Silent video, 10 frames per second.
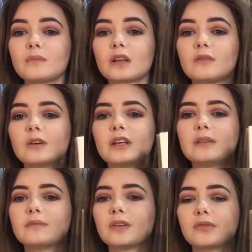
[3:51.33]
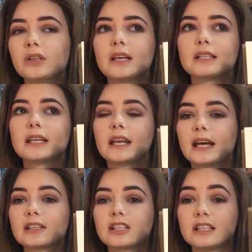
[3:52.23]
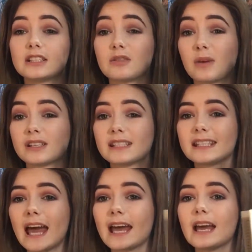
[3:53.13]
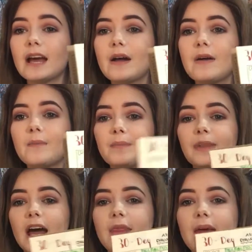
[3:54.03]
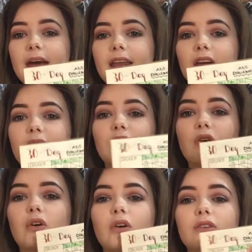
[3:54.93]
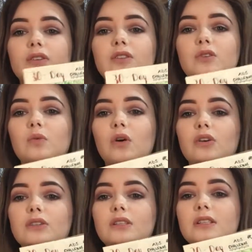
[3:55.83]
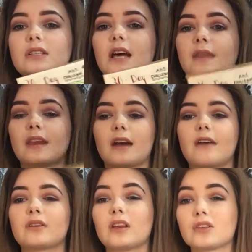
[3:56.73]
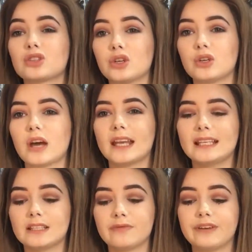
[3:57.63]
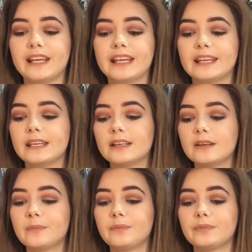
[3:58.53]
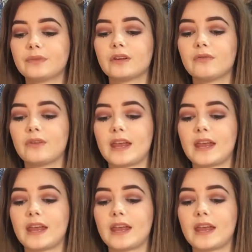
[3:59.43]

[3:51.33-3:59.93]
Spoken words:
I'm only a few days in and I actually need to do mine today. And then I've got squats, and then I have another 2 that I need to fill in for the